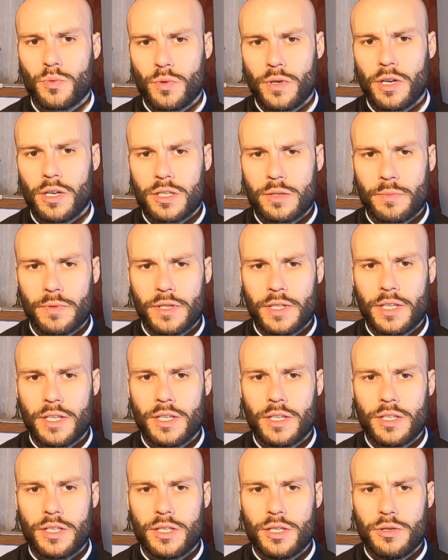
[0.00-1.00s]
We
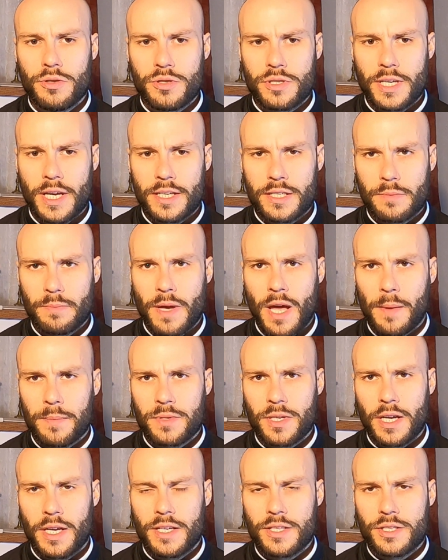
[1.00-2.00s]
ultimately use that to
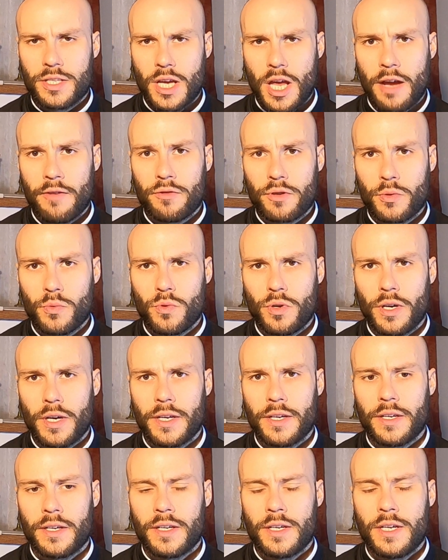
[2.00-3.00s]
baptize
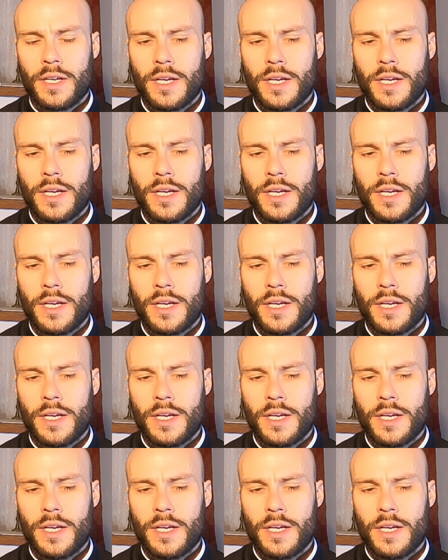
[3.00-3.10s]
everyone.